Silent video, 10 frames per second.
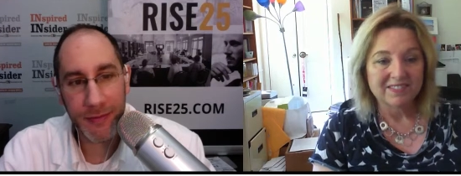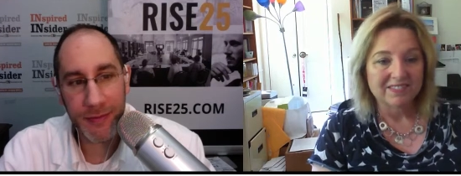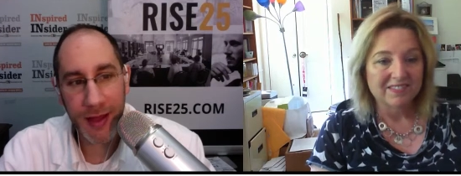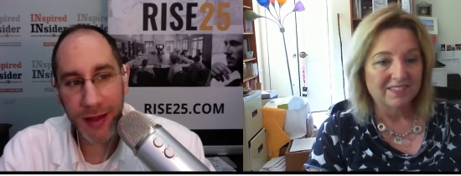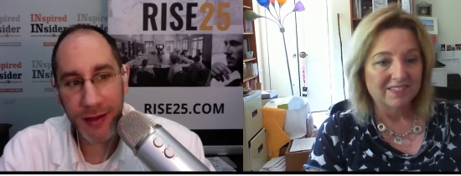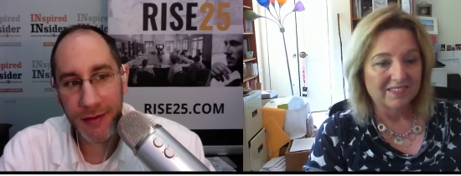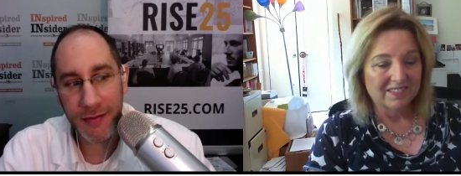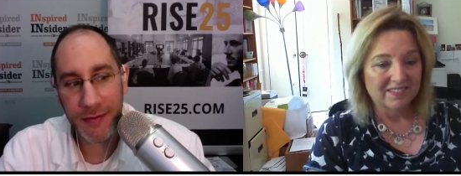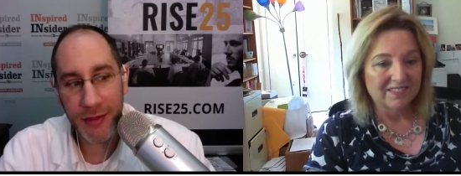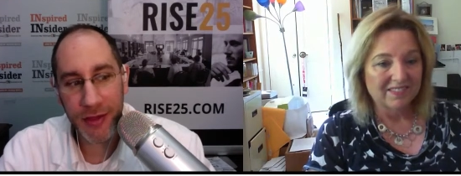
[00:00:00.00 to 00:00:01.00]
Speaker 1: like
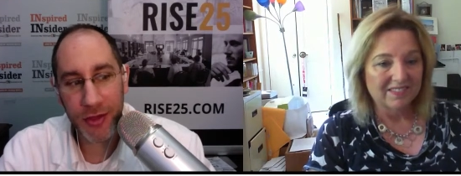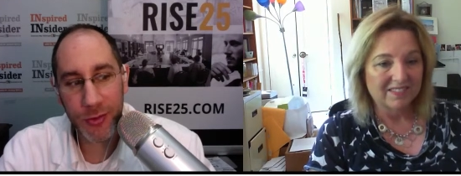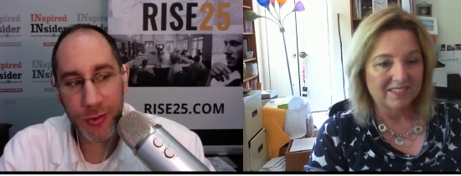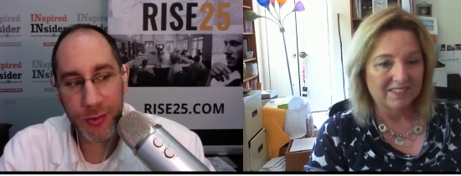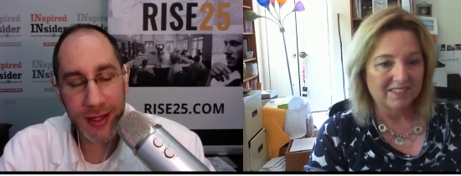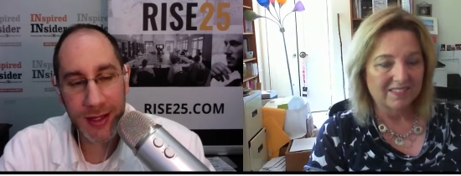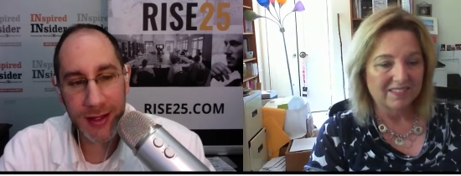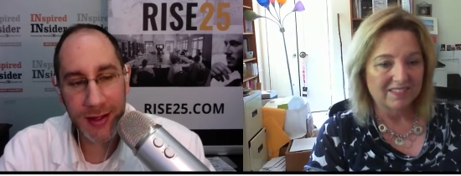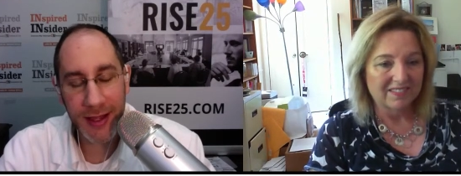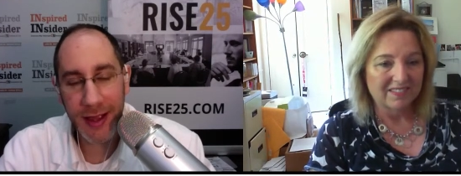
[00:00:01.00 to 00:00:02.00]

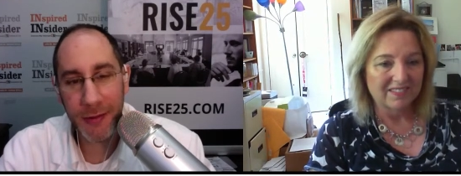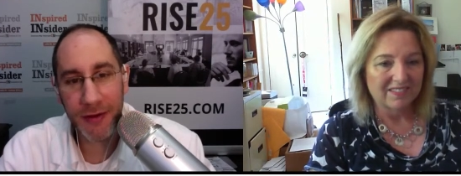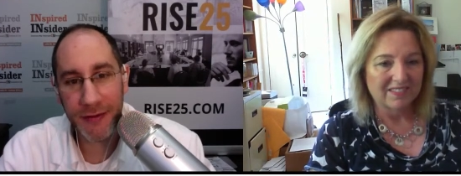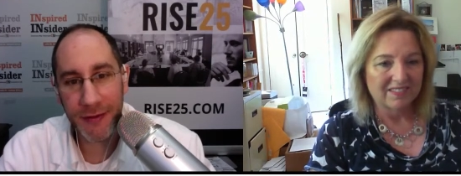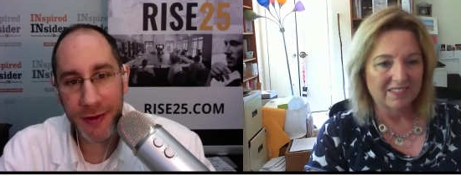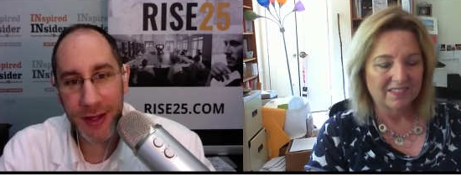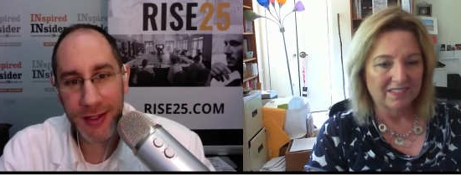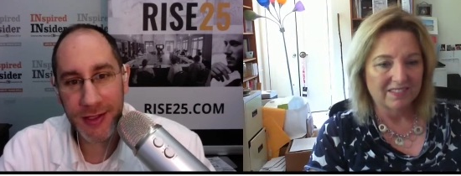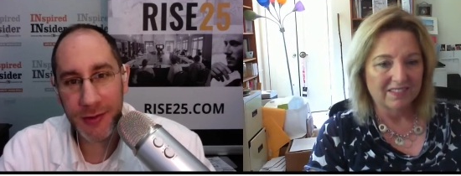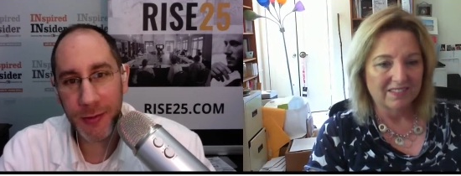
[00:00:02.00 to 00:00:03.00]
3 and get 1 free
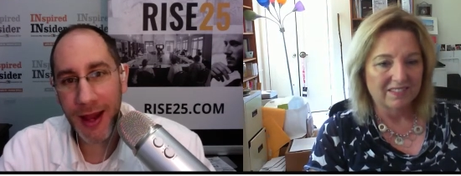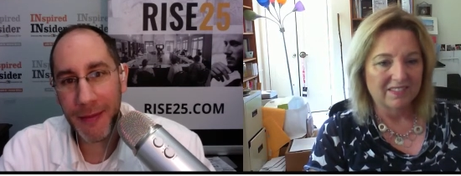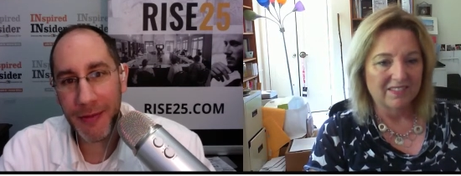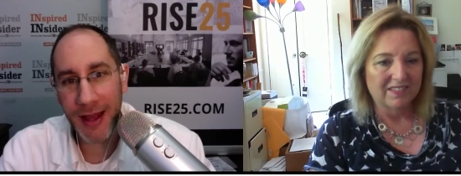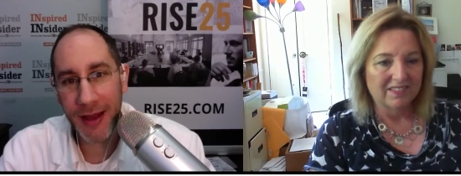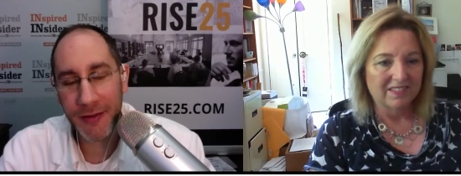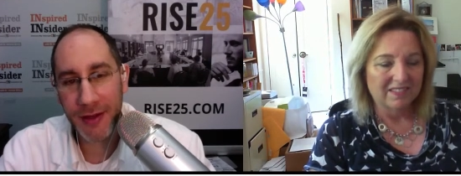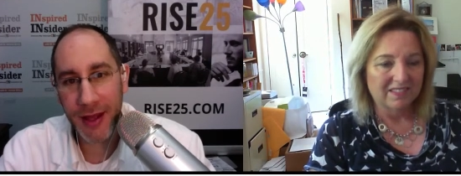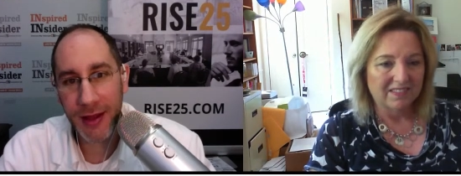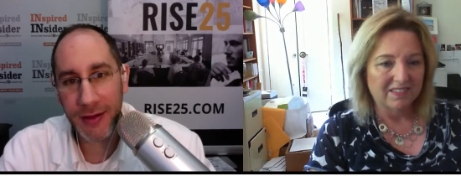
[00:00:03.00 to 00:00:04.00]
to what happened after
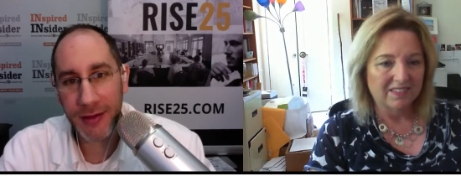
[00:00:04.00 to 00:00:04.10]
that?